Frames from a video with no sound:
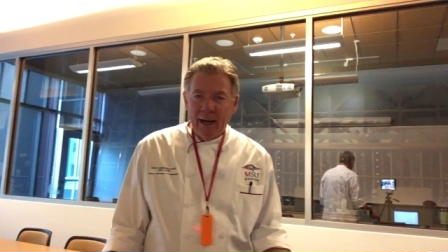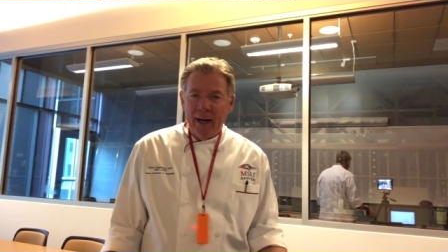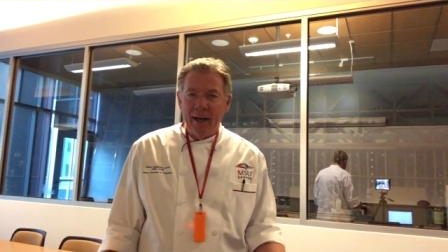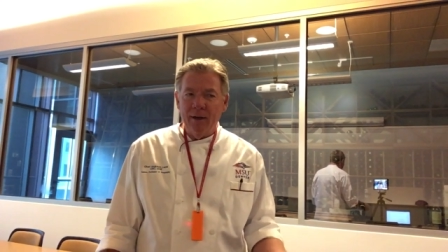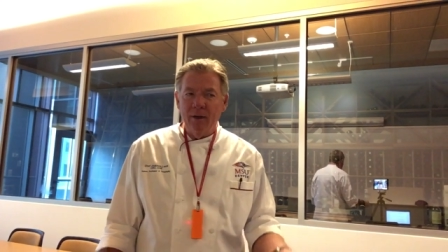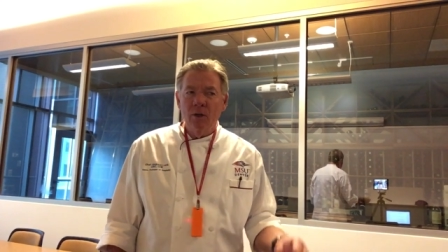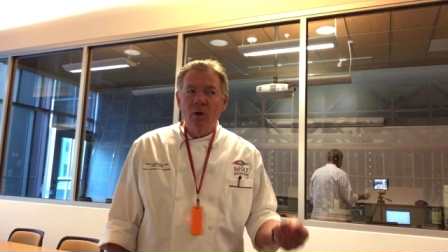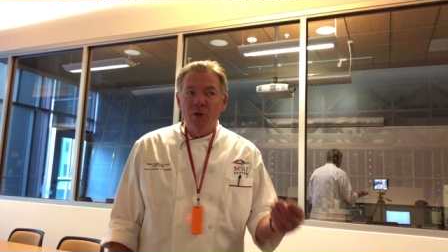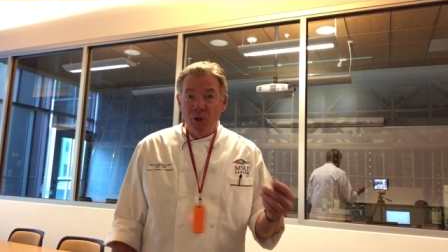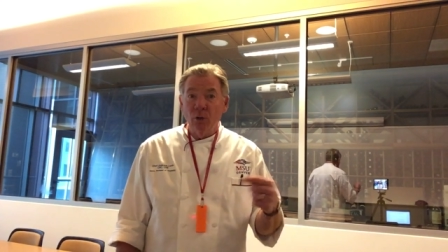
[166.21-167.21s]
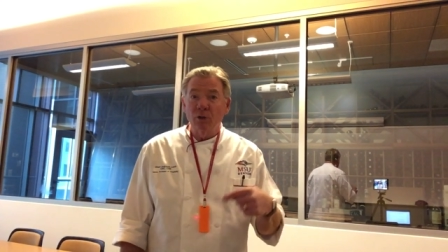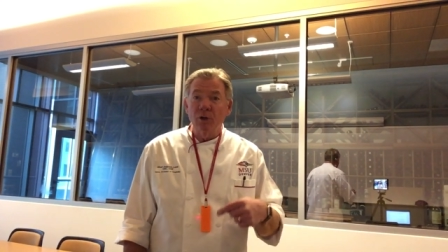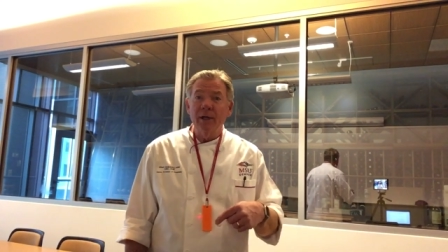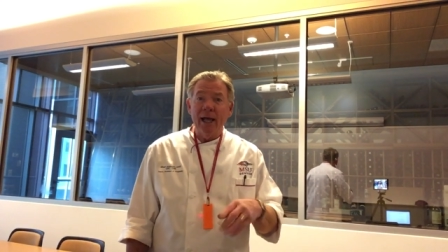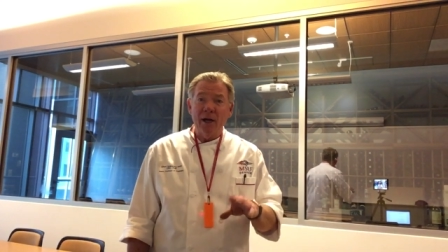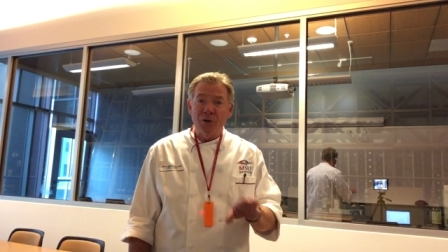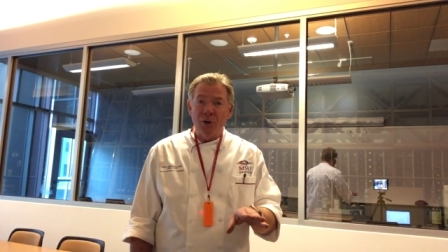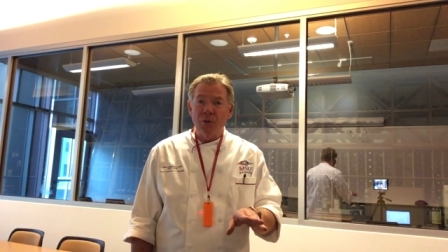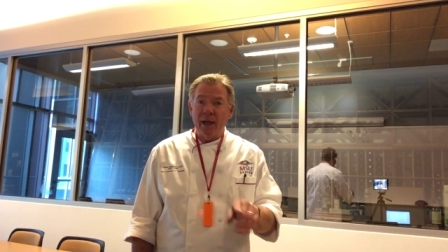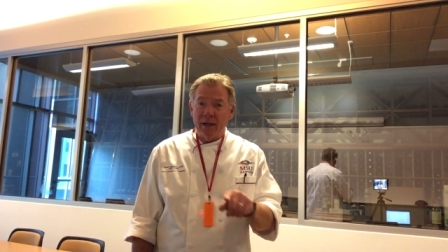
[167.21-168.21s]
And You'll learn how to
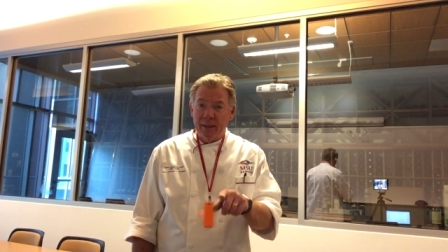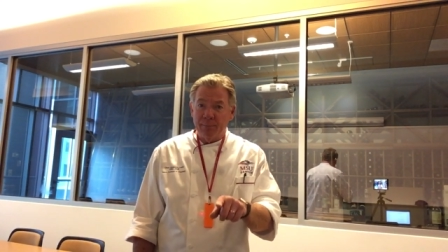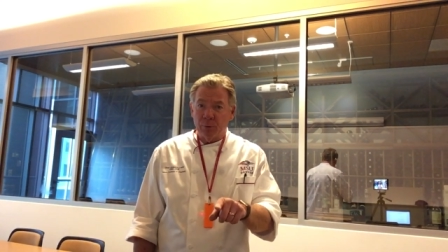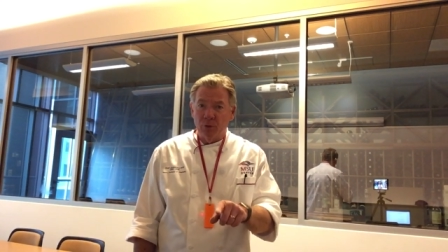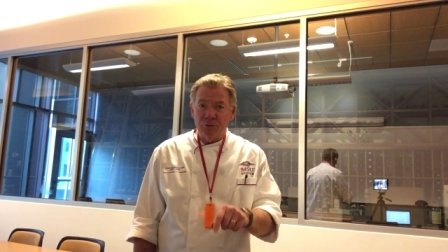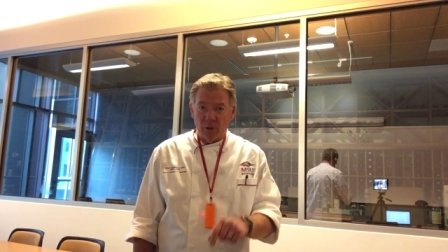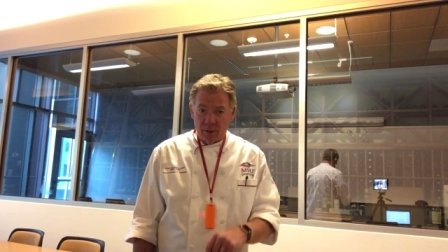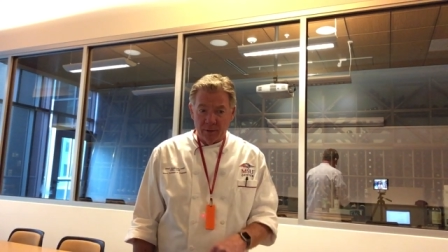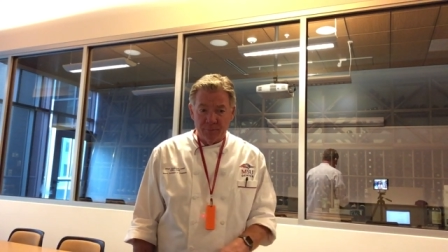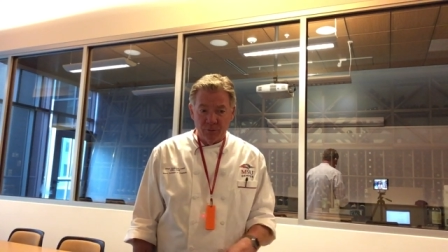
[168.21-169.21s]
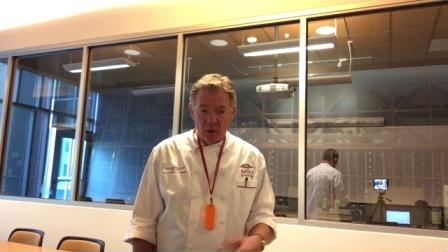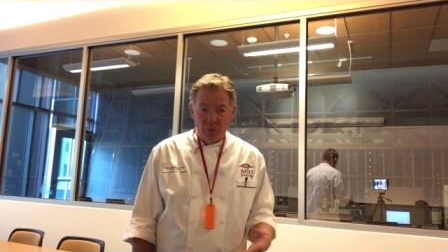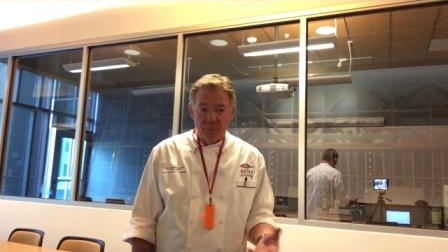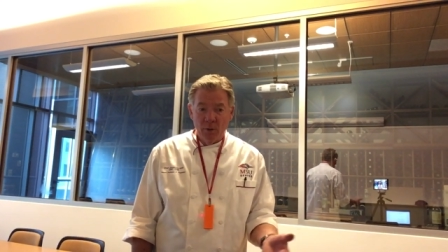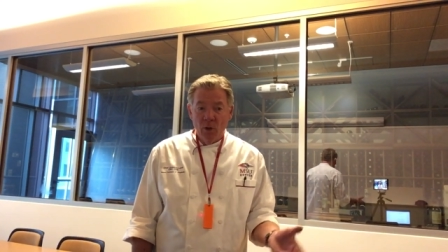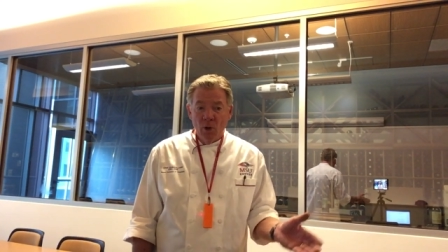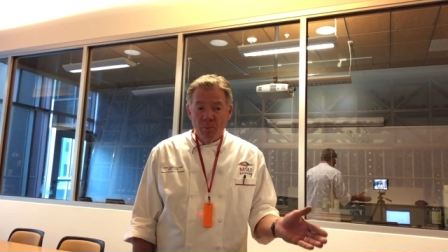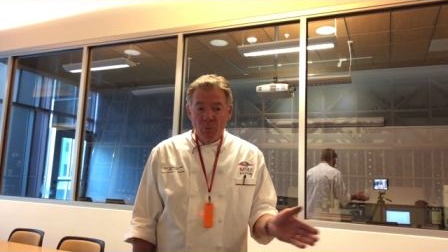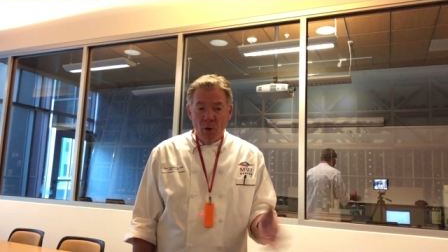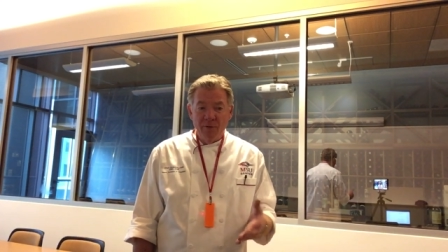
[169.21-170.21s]
do that in ProStart. So,
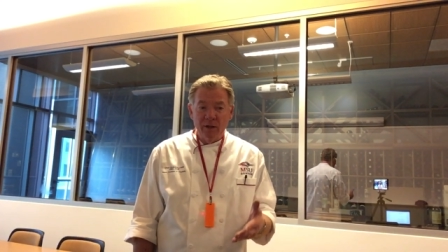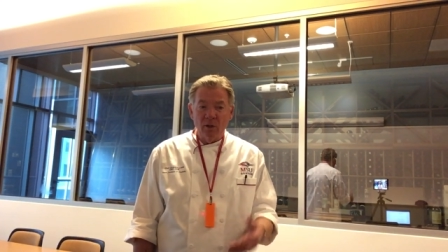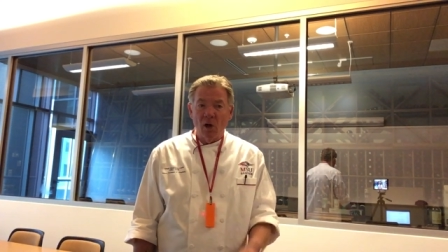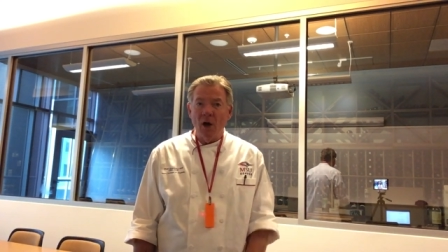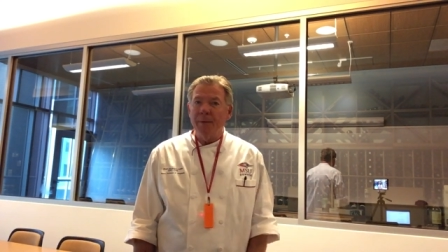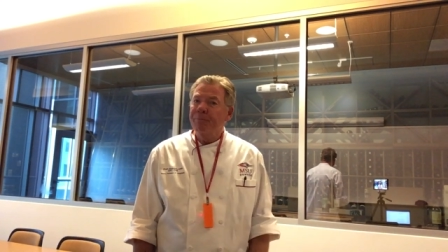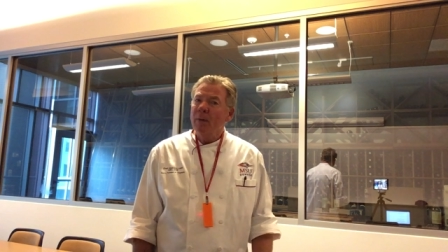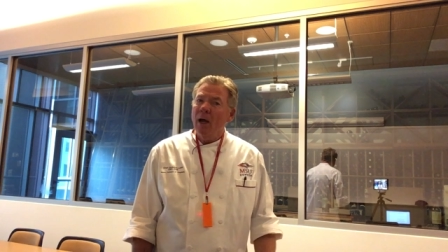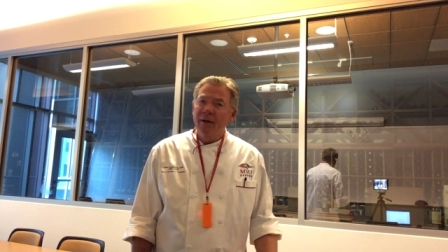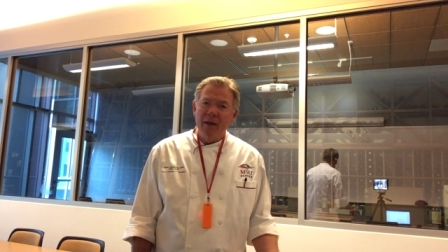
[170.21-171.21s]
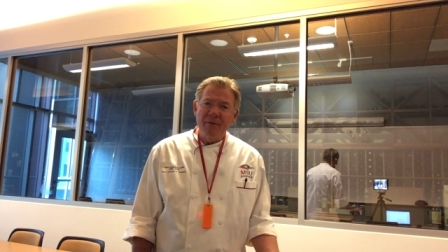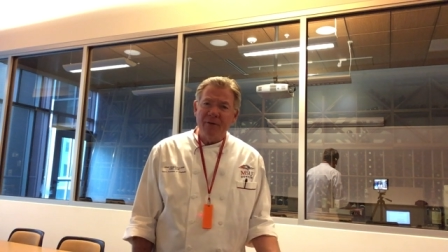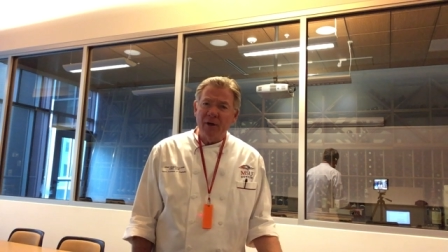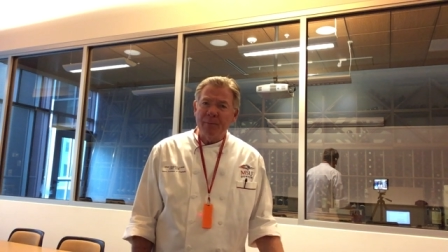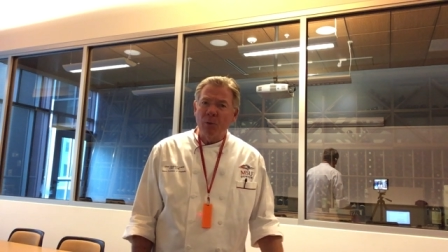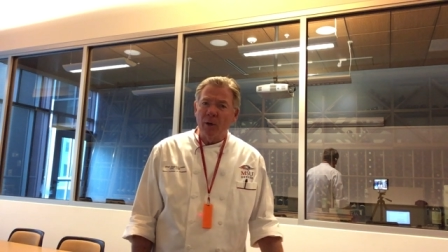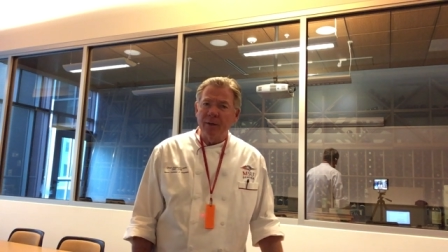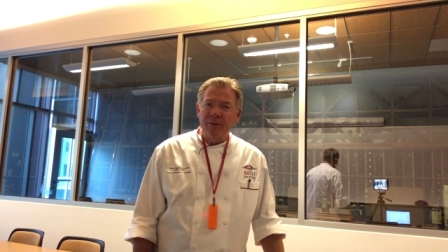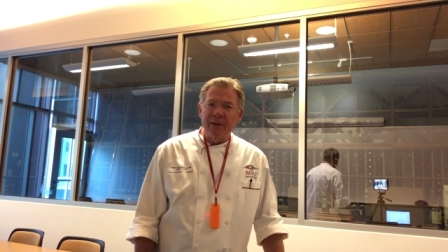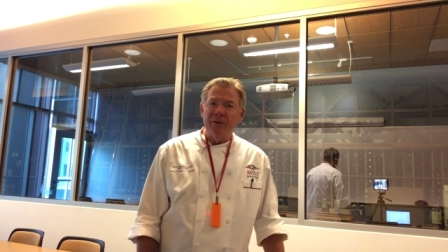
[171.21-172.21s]
moving along, another very
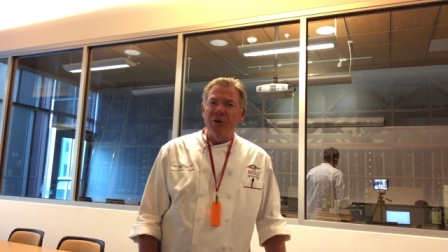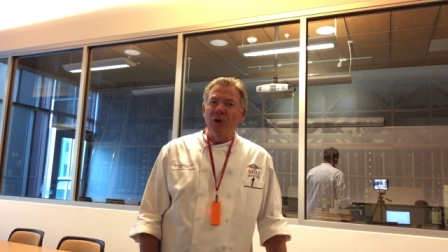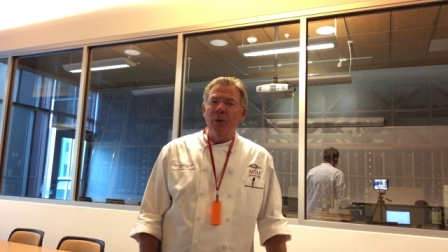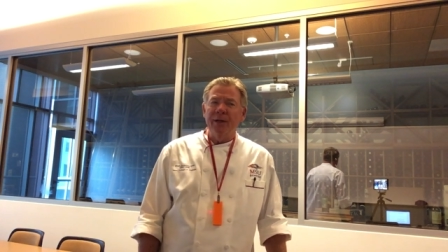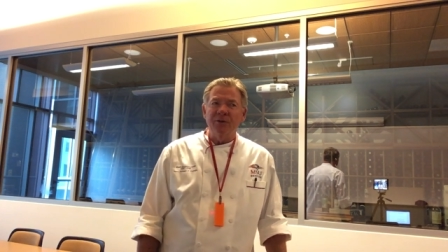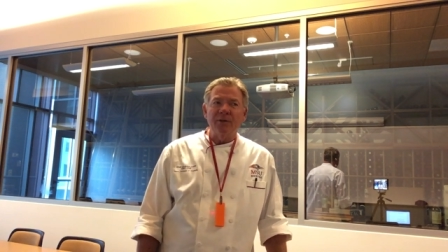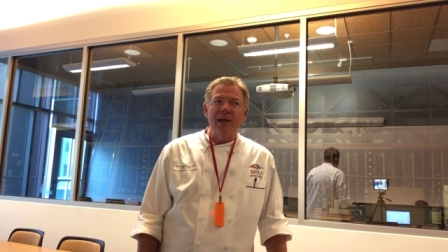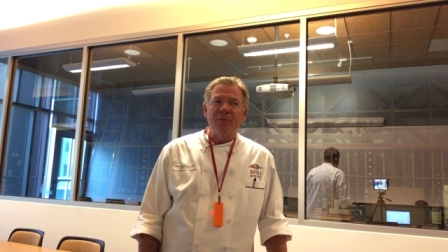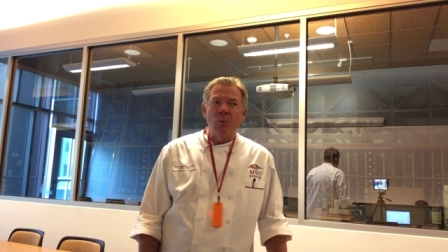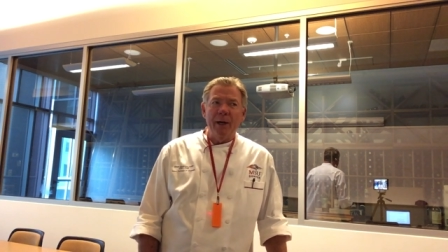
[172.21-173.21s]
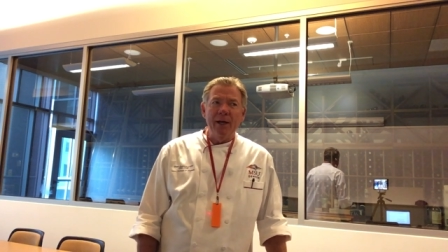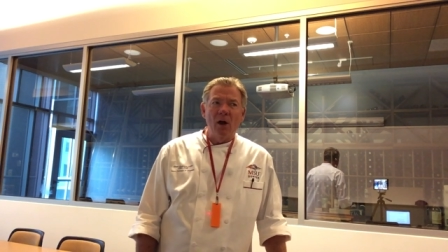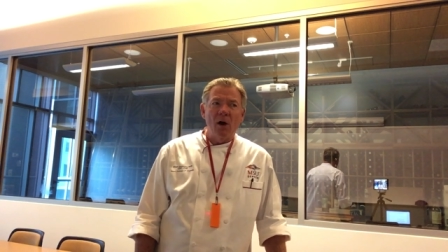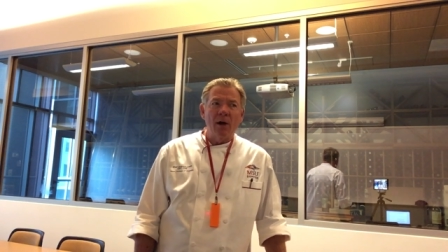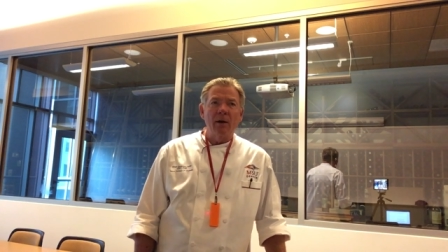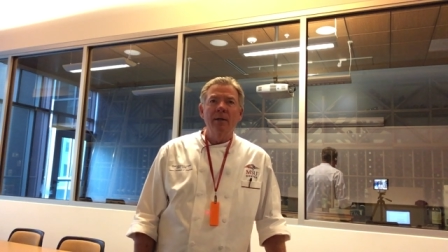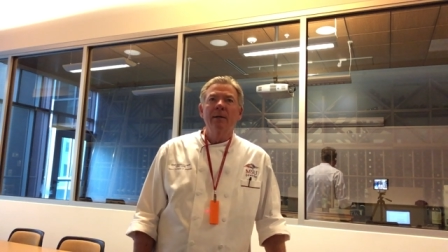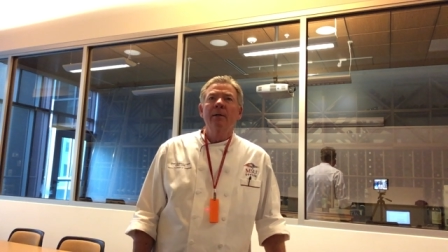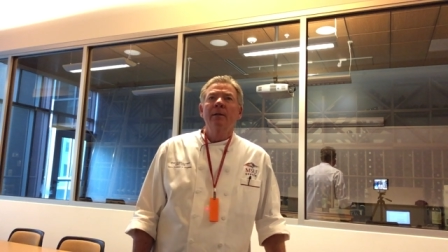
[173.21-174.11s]
important thing to do is if we are